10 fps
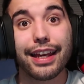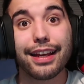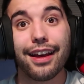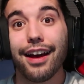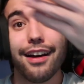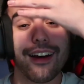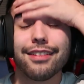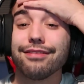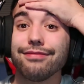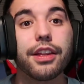Like,
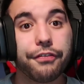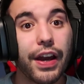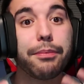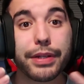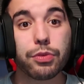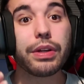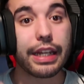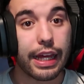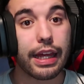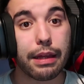the fight
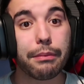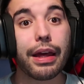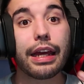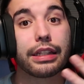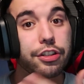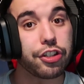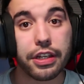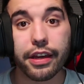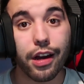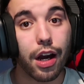between him and the
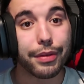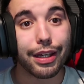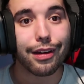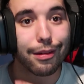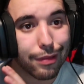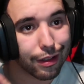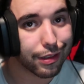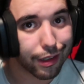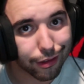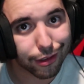Shikigami, I'm not
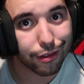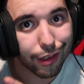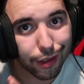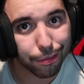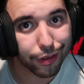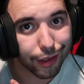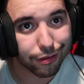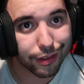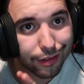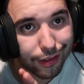entirely sure how to
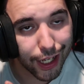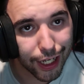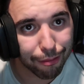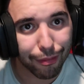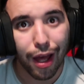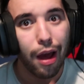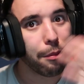pronounce its name,